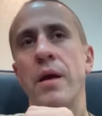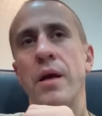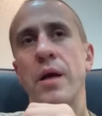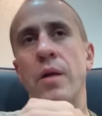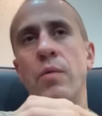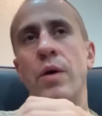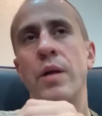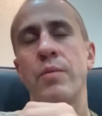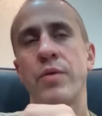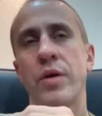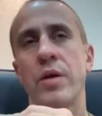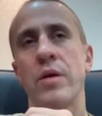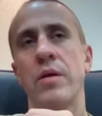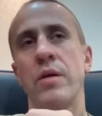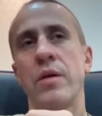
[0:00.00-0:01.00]
L1
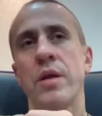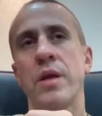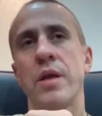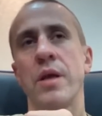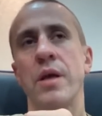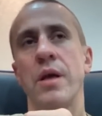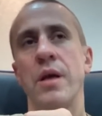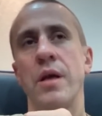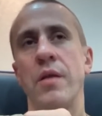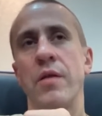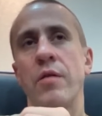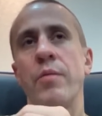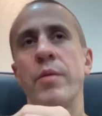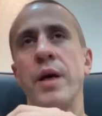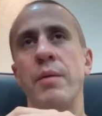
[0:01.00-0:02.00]
protocols. They
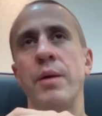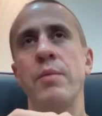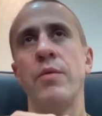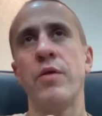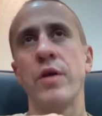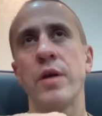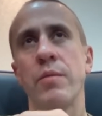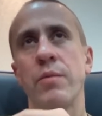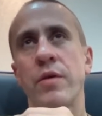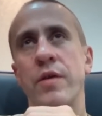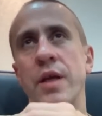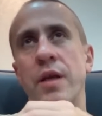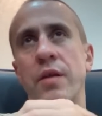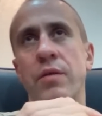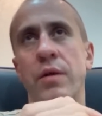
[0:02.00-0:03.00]
are becoming more and more
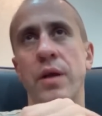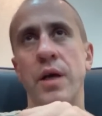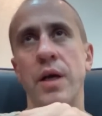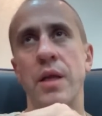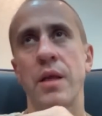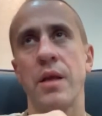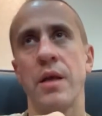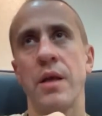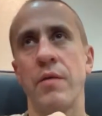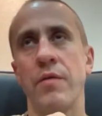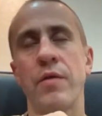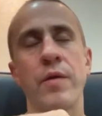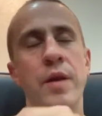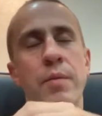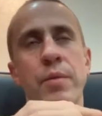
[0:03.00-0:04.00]
centralized.
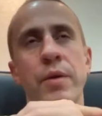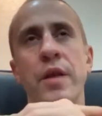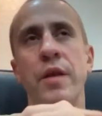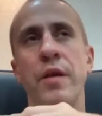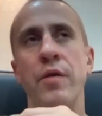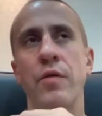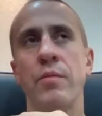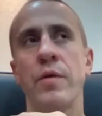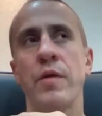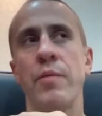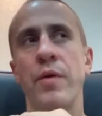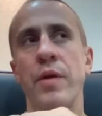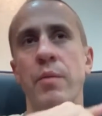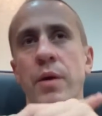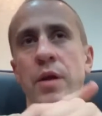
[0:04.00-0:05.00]
For example, Ethereum is
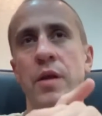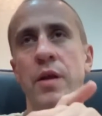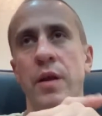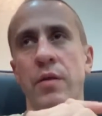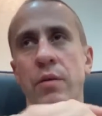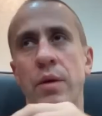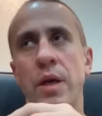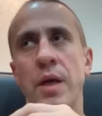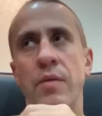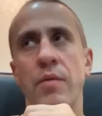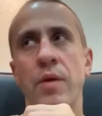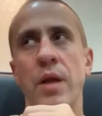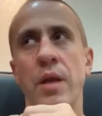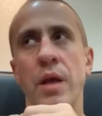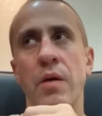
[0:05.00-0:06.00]
pretty much centralized
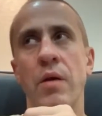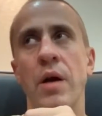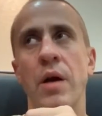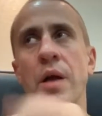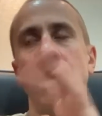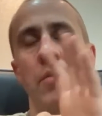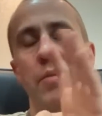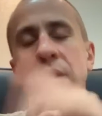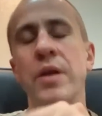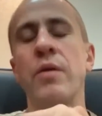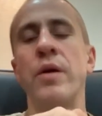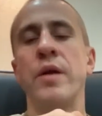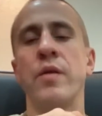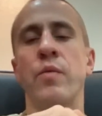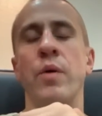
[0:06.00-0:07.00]
right now.
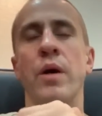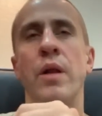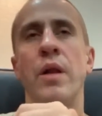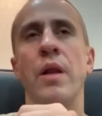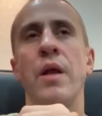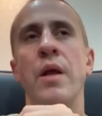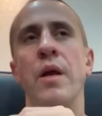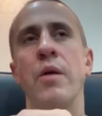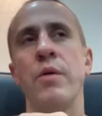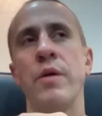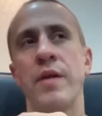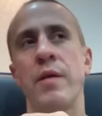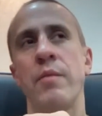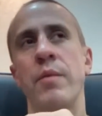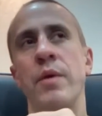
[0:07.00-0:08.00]
Bitcoin as well.
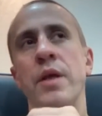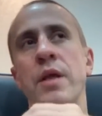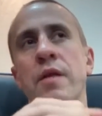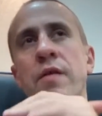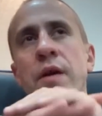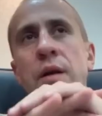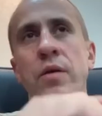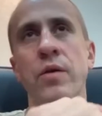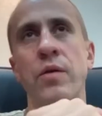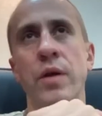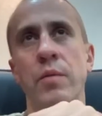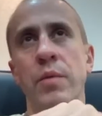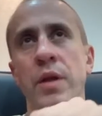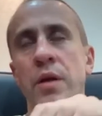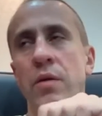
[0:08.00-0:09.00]
When somebody is telling you
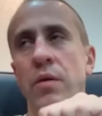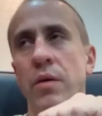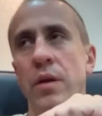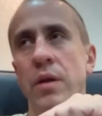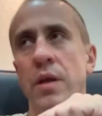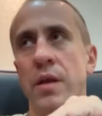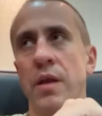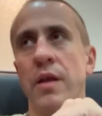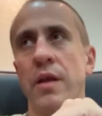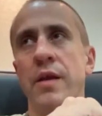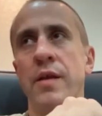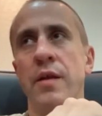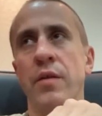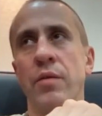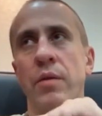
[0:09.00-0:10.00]
that Bitcoin is
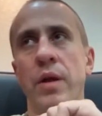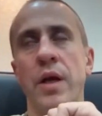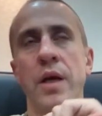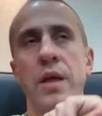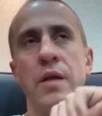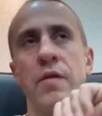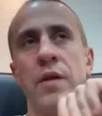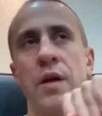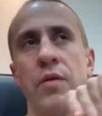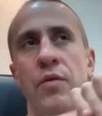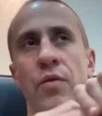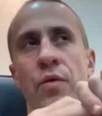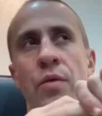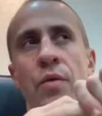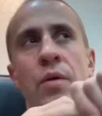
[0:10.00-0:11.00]
decentralized, it's not
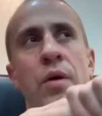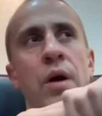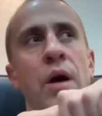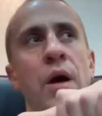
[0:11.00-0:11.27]
true.